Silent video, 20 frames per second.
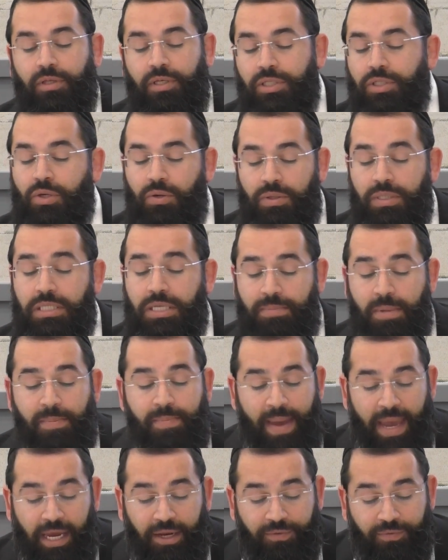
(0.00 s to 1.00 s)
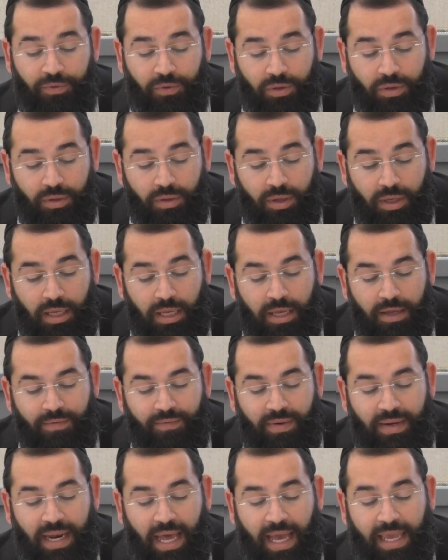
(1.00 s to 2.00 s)
it's going to be painful.
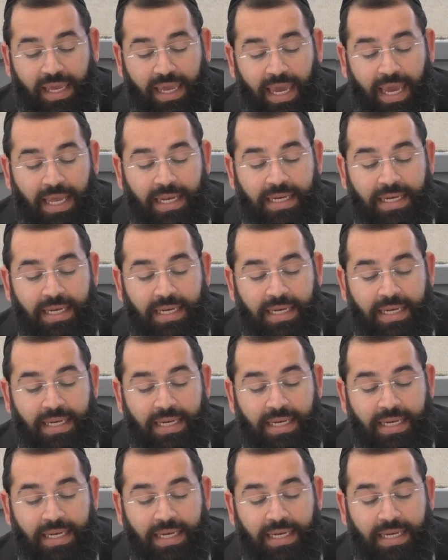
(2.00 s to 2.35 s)
Therefore,